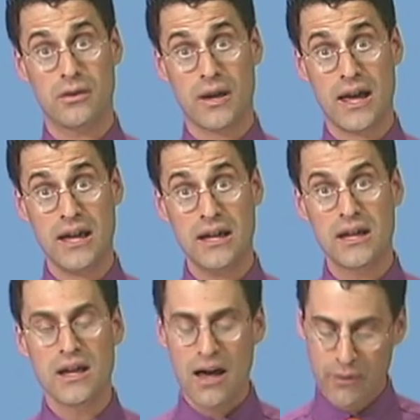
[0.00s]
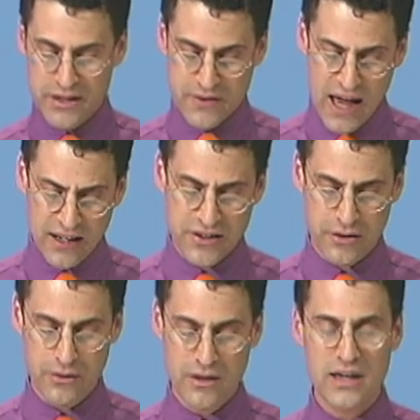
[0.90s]
Okay? And what you've got to
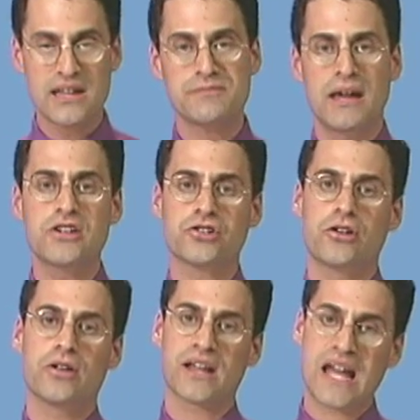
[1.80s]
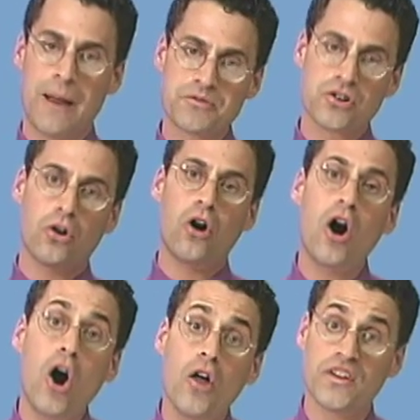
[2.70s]
do is make sure you're going to capture
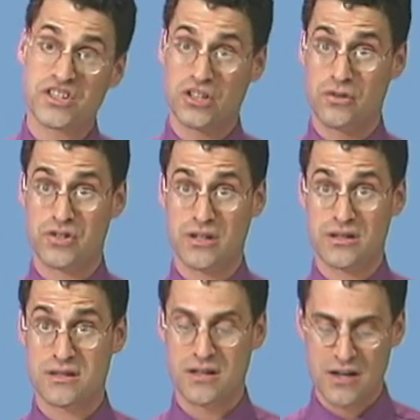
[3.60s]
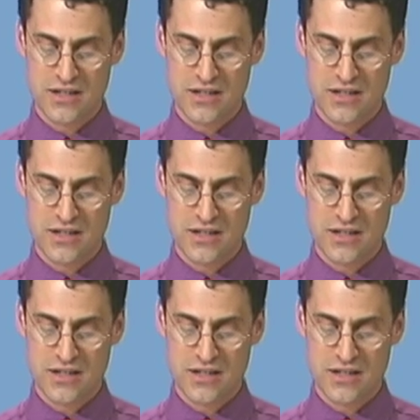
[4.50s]
all the solutions.